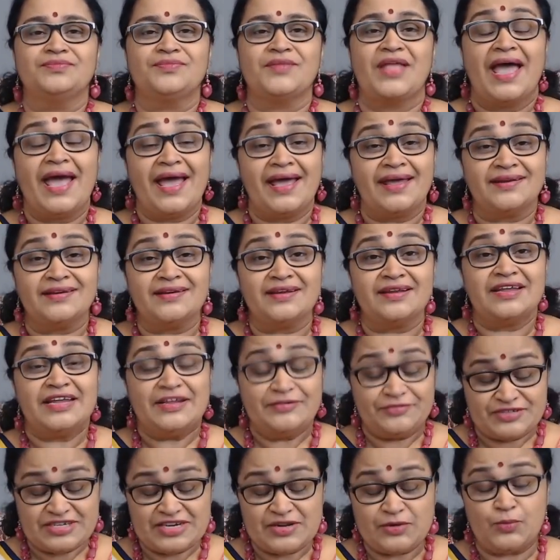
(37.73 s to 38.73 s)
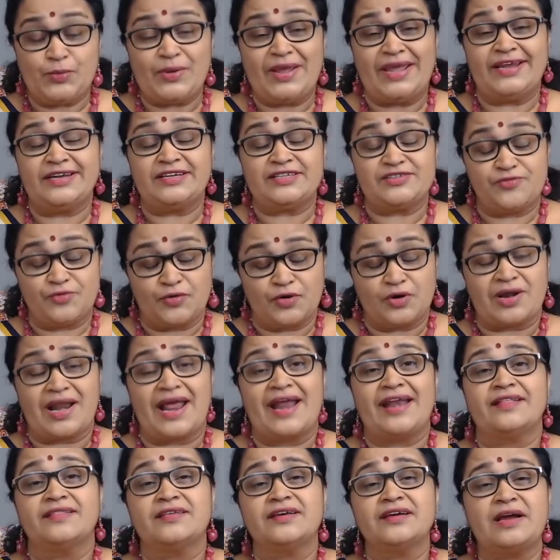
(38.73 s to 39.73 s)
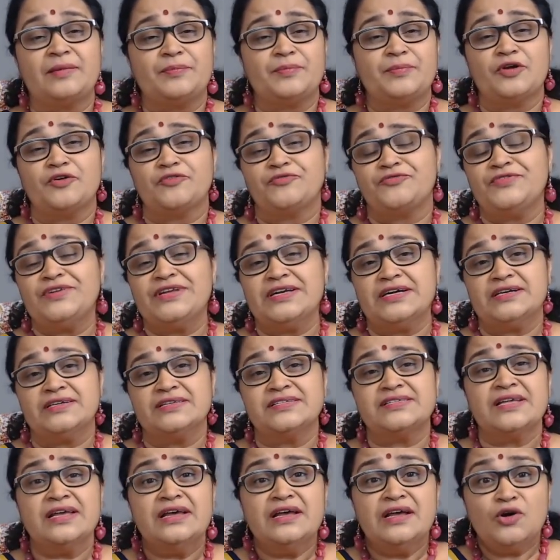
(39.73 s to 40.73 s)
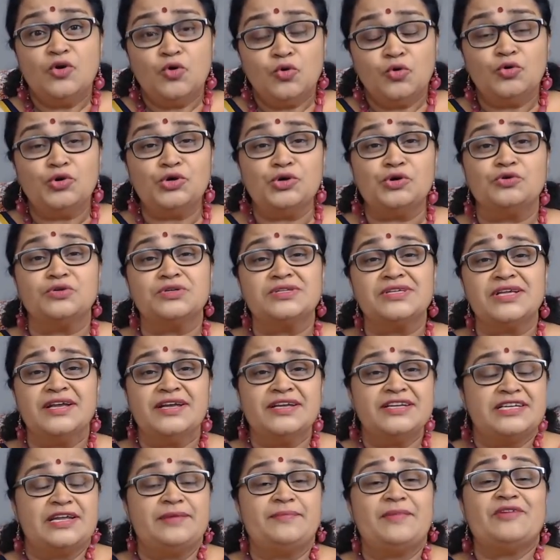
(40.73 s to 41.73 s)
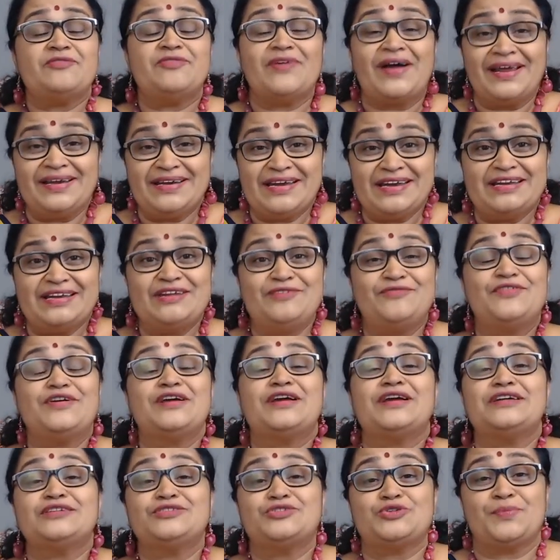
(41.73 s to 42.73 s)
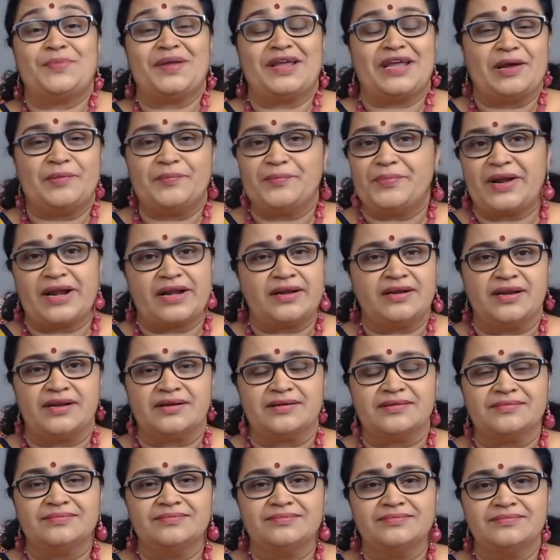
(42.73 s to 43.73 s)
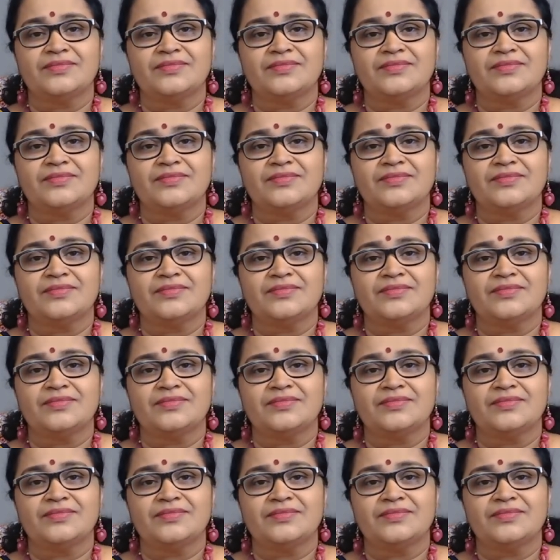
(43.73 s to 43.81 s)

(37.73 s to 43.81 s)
And if she waits for another couple of years, who knows, she may find it difficult to become pregnant.